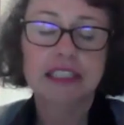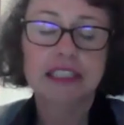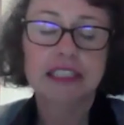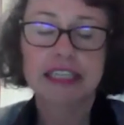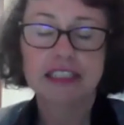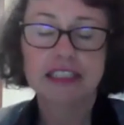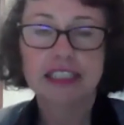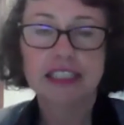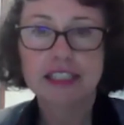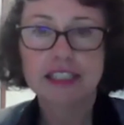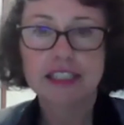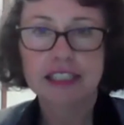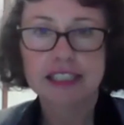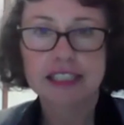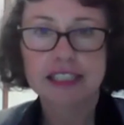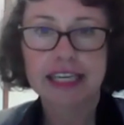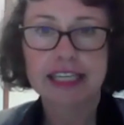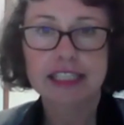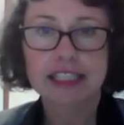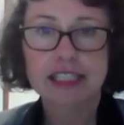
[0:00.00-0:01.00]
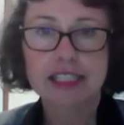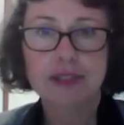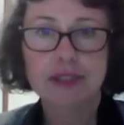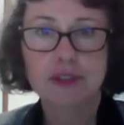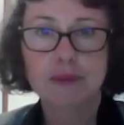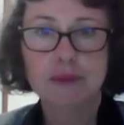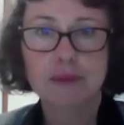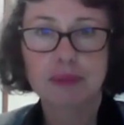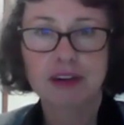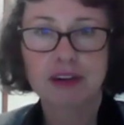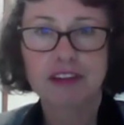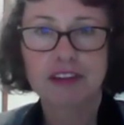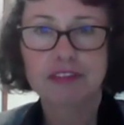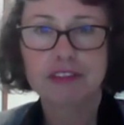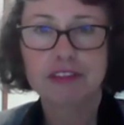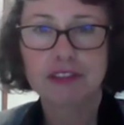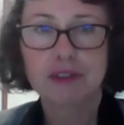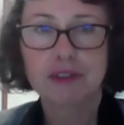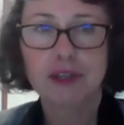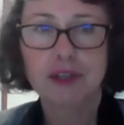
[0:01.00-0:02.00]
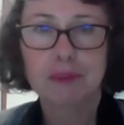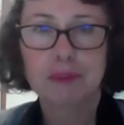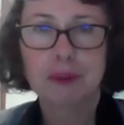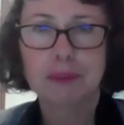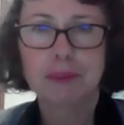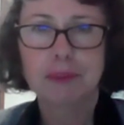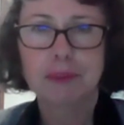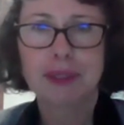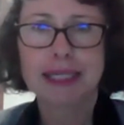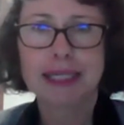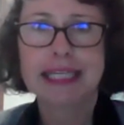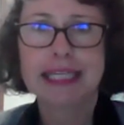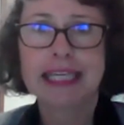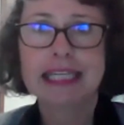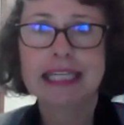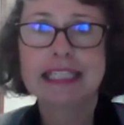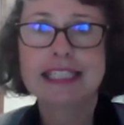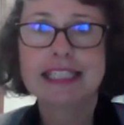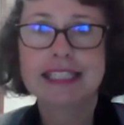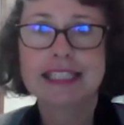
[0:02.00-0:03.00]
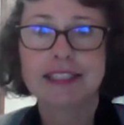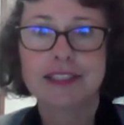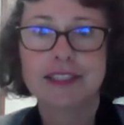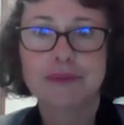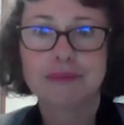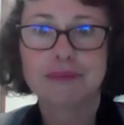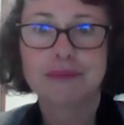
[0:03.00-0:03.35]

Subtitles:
that doesn't taste good, but I feel like my body needs it.